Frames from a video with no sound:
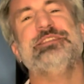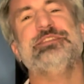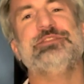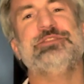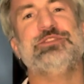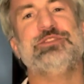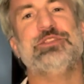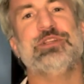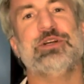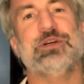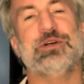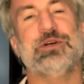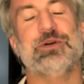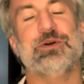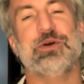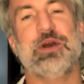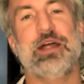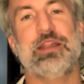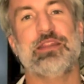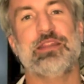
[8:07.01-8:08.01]

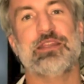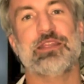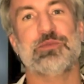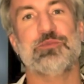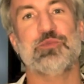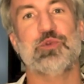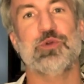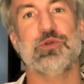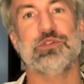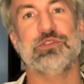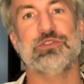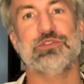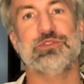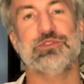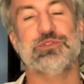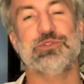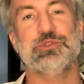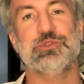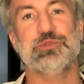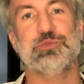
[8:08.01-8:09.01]
So I think I'm going
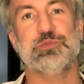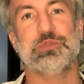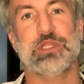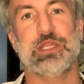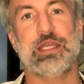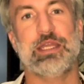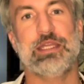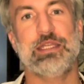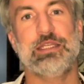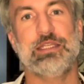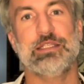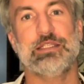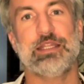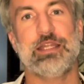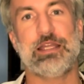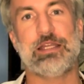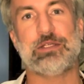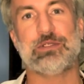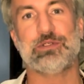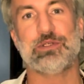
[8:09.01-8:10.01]
to play
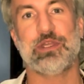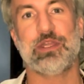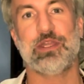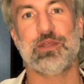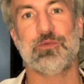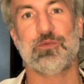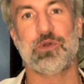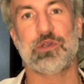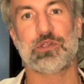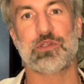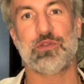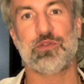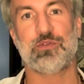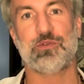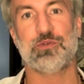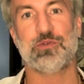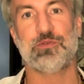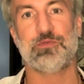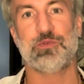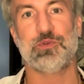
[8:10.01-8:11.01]
now and walk you
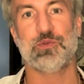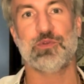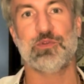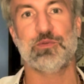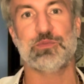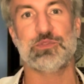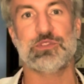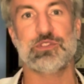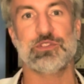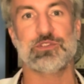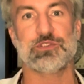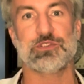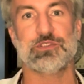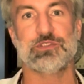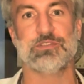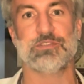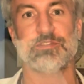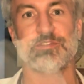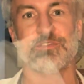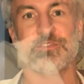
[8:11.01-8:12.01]
through a few of the
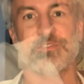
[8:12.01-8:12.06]
positions.